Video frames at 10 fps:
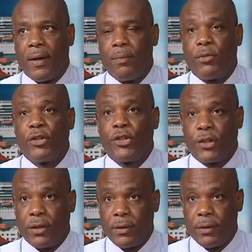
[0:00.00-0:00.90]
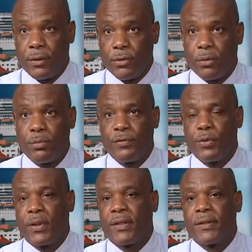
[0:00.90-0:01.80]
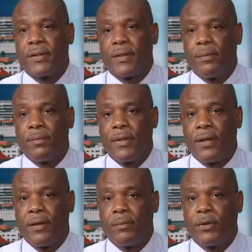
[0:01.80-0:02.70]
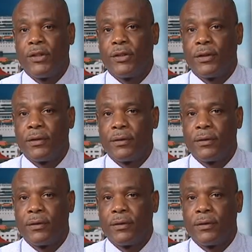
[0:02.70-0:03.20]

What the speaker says: Monjon to improve the water system there in Monjon.